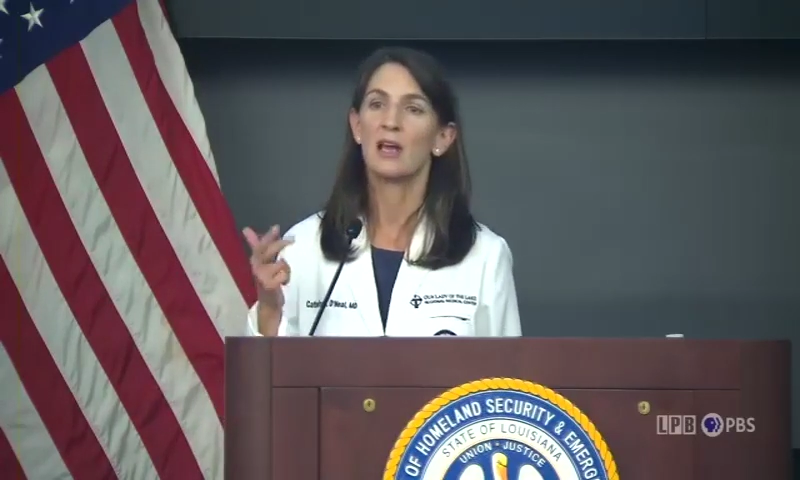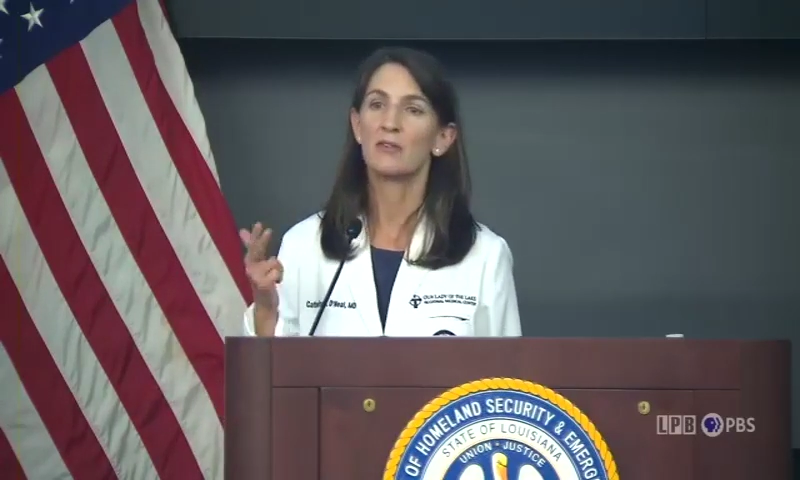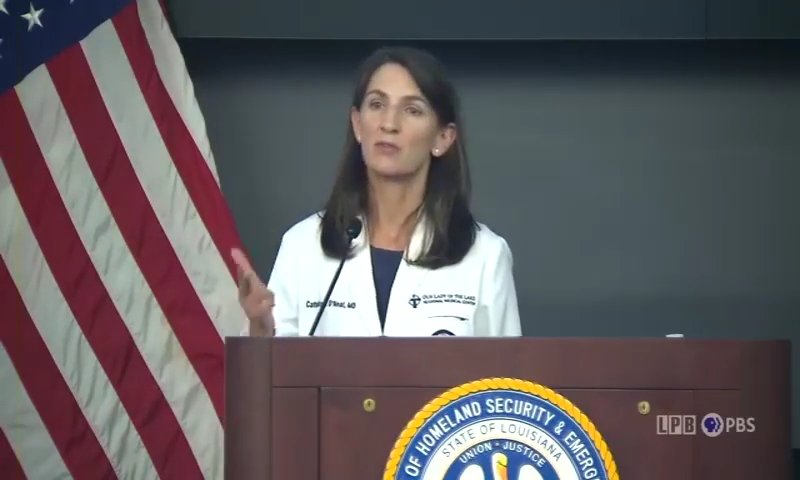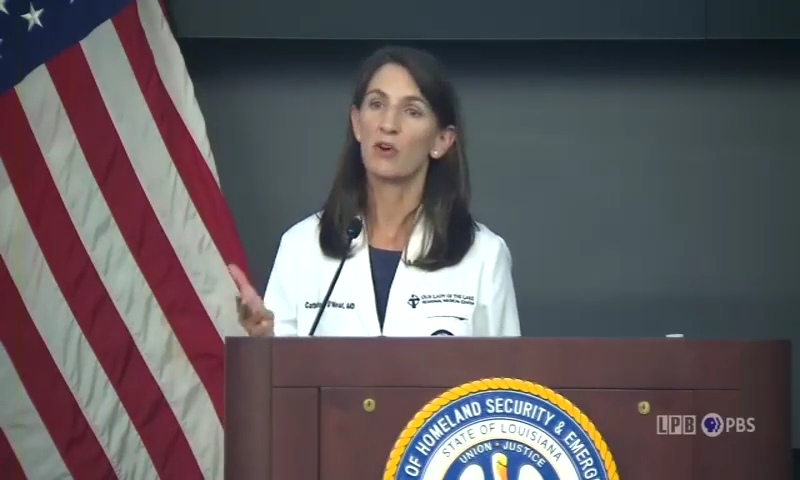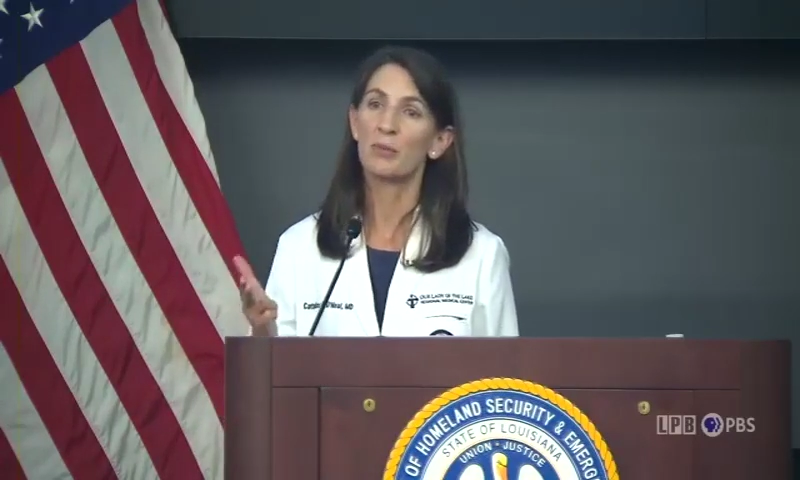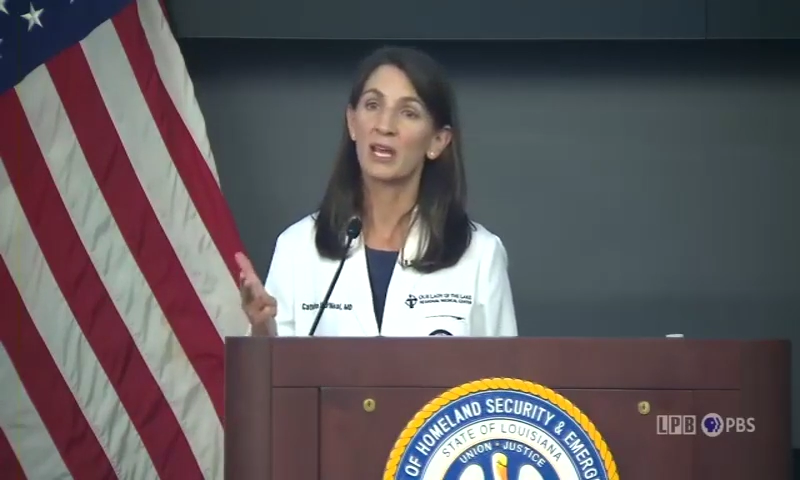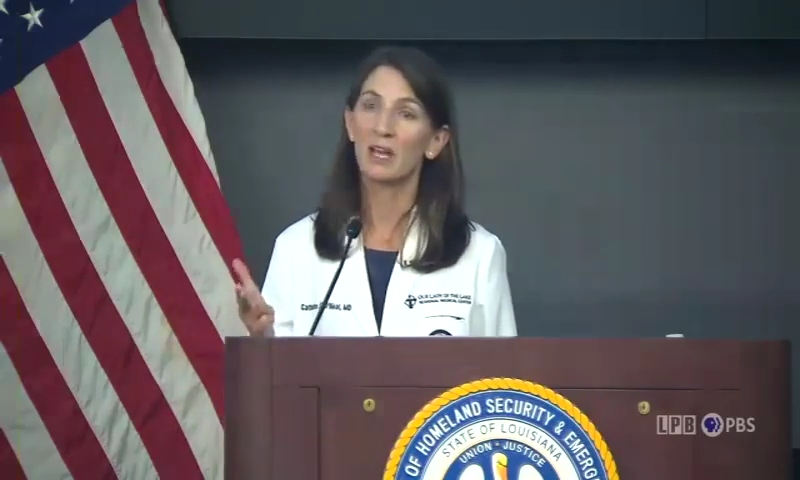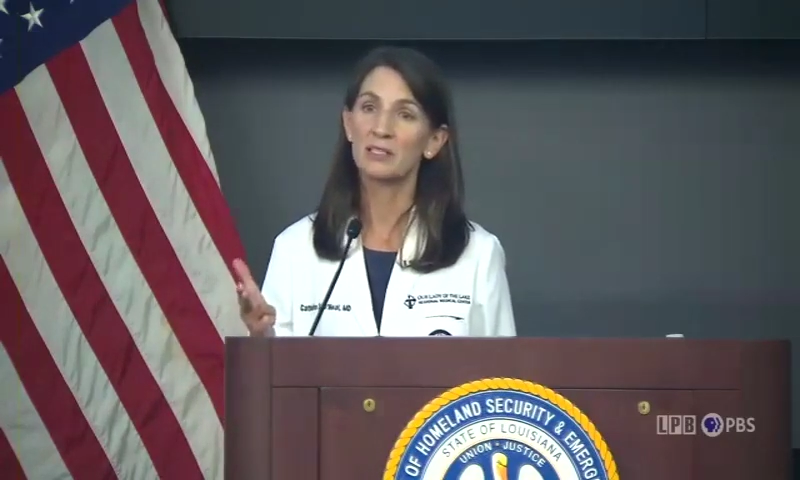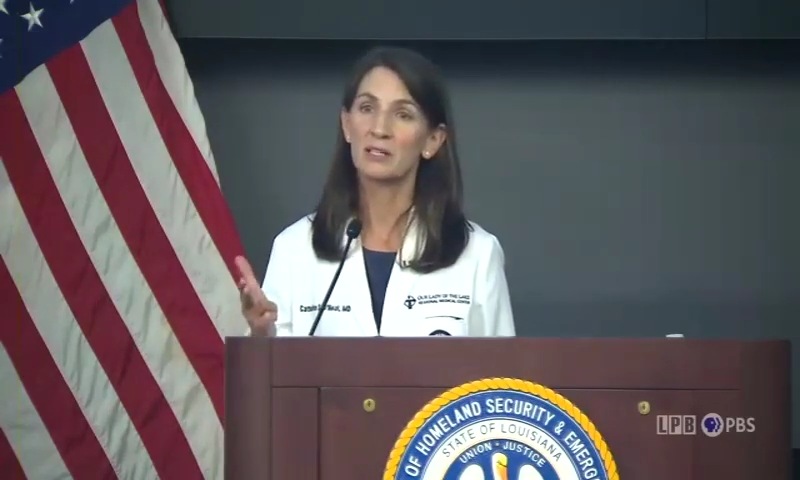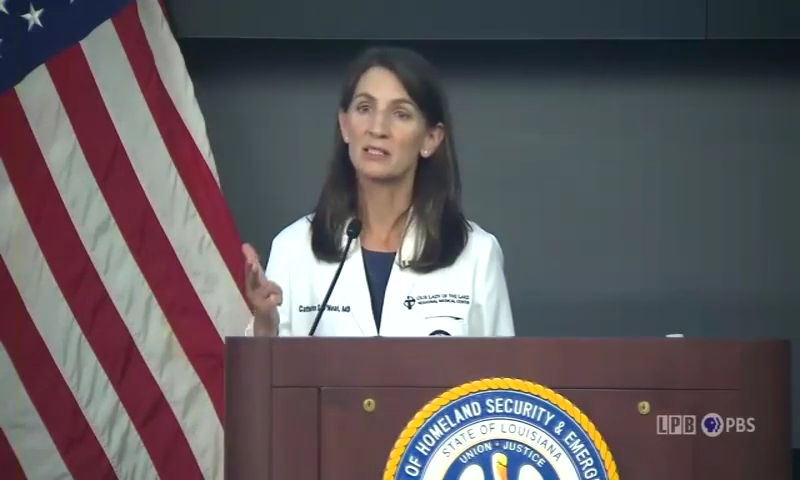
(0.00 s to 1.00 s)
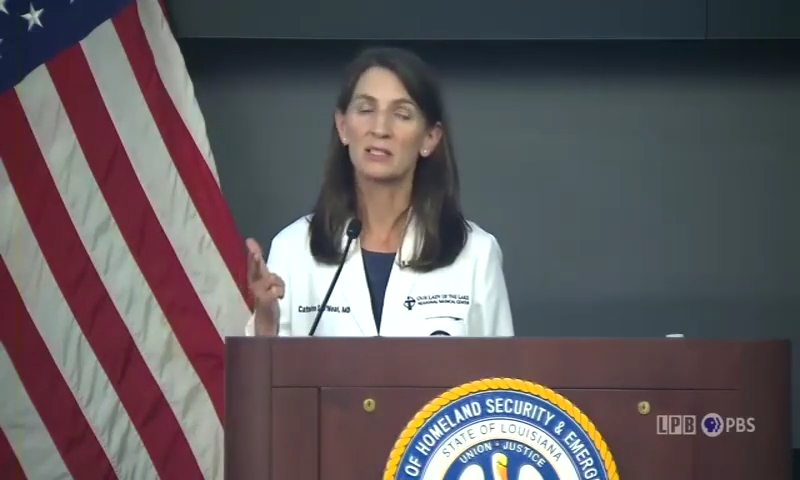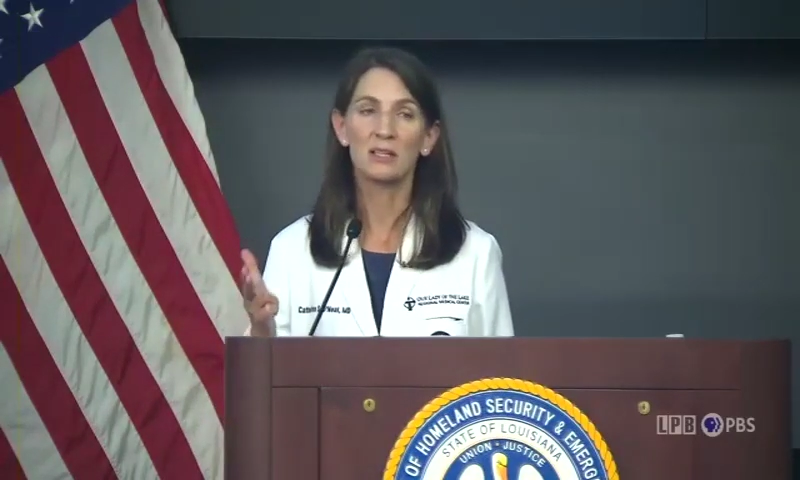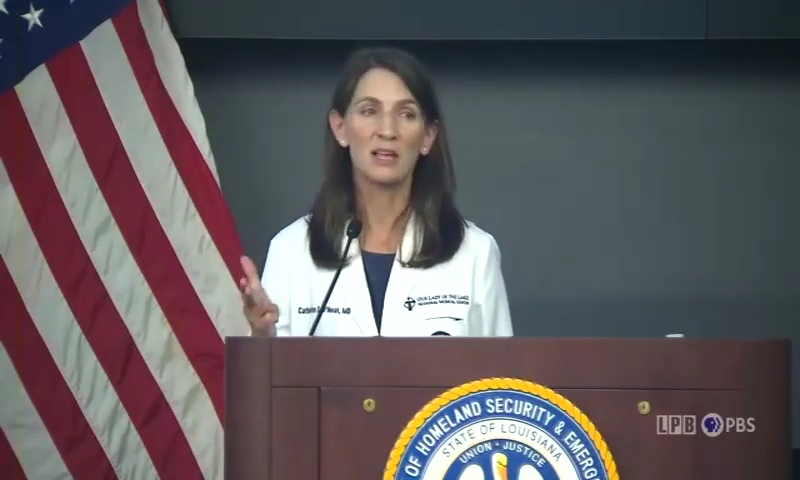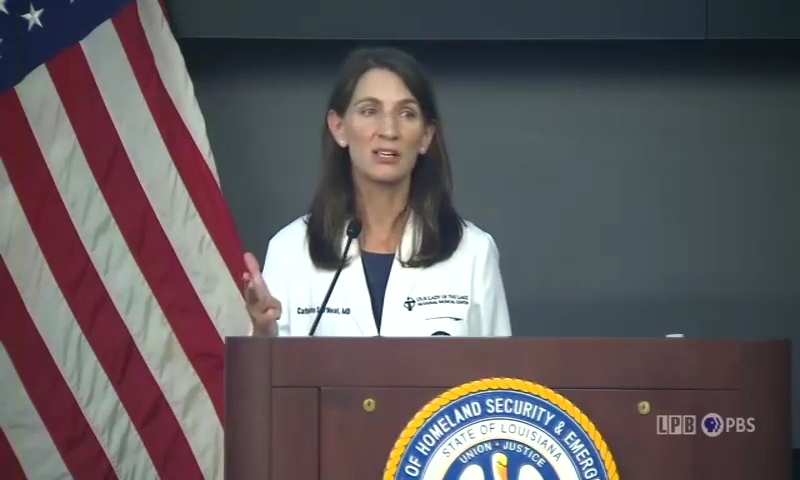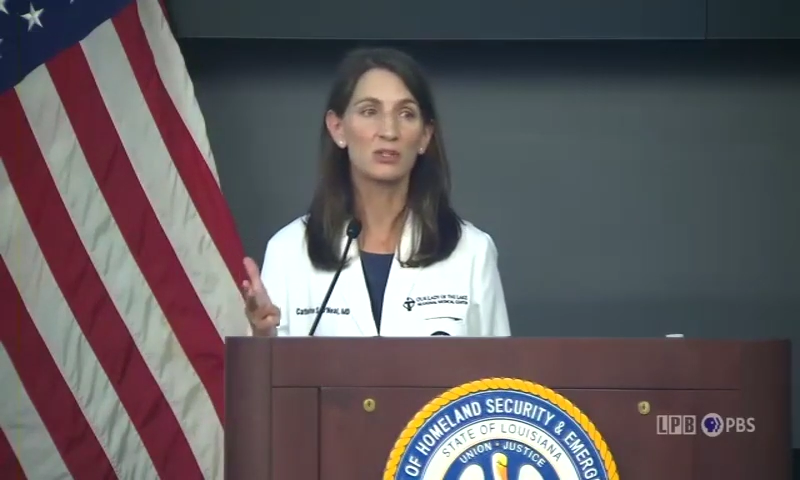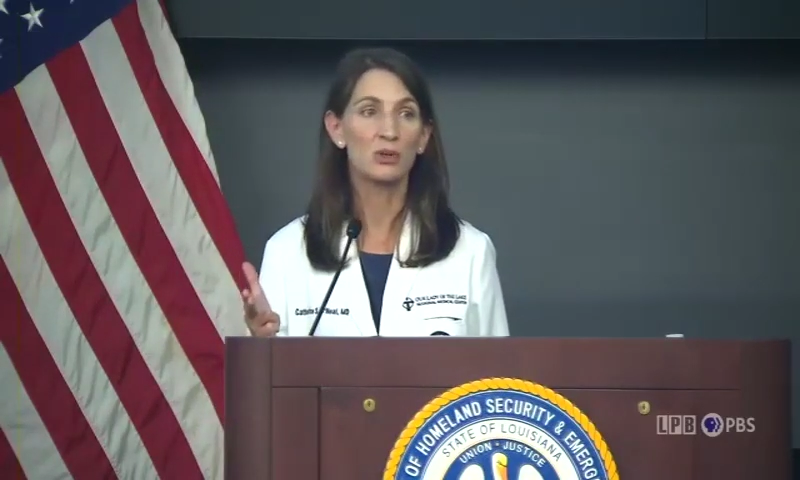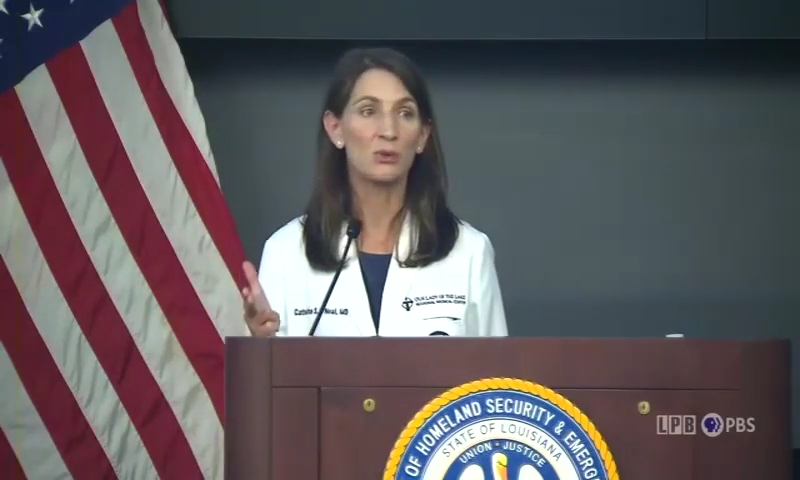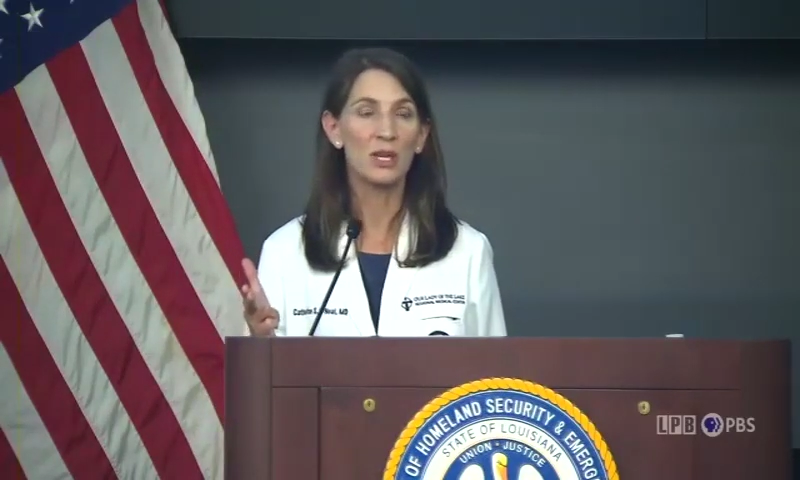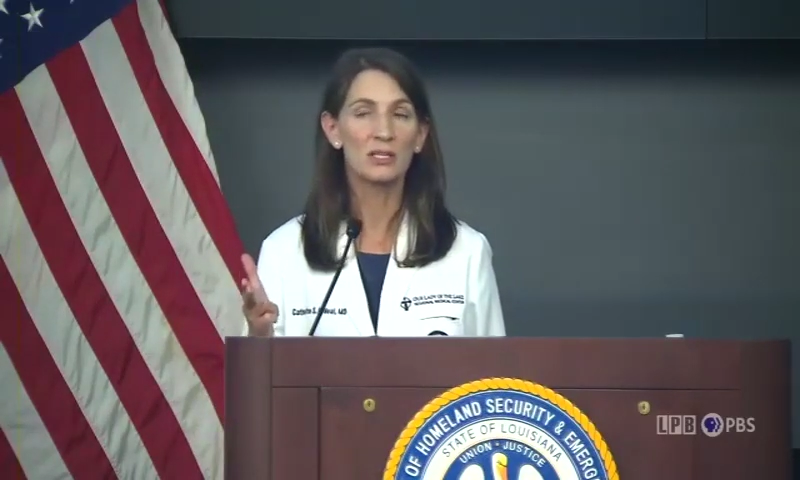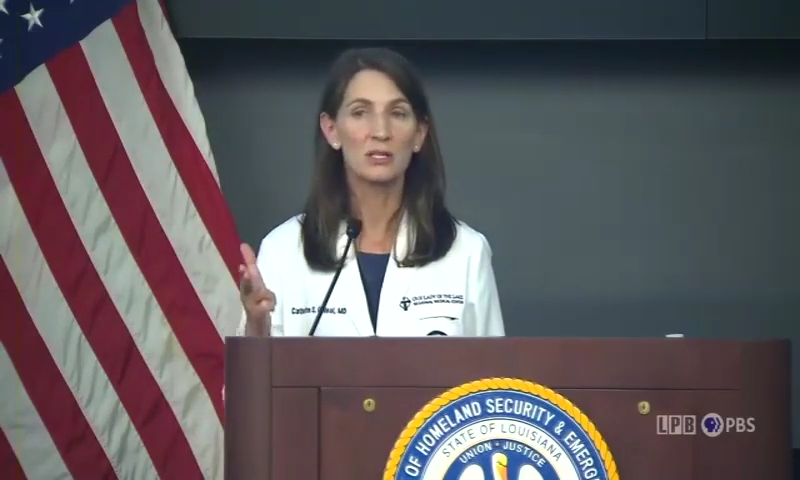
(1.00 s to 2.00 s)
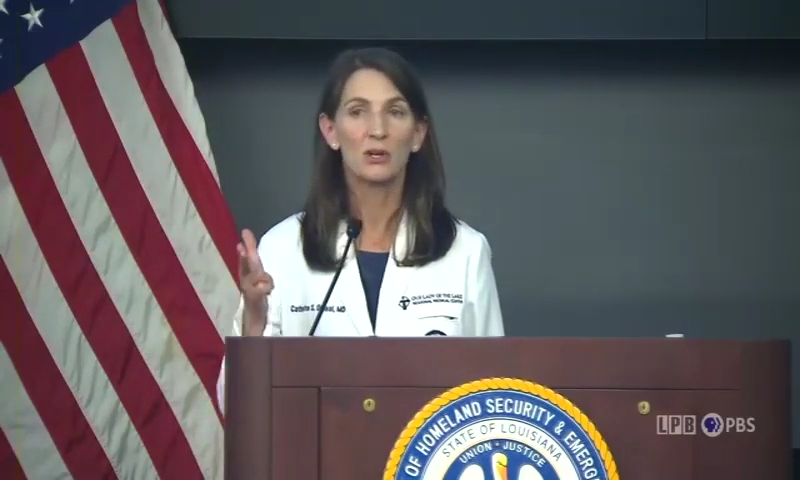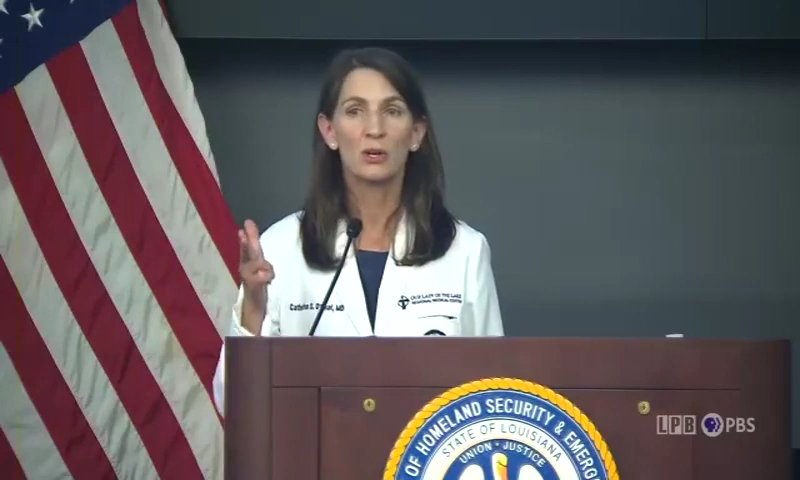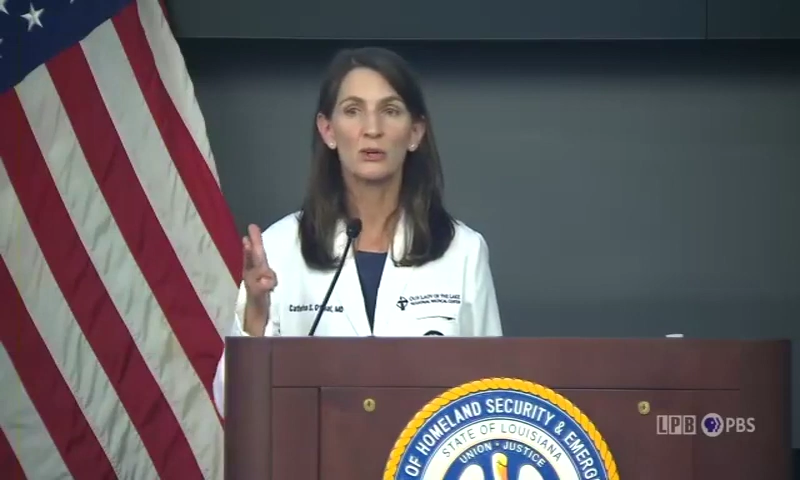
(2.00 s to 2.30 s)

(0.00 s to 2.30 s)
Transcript: and farming accidents in the last 2 weeks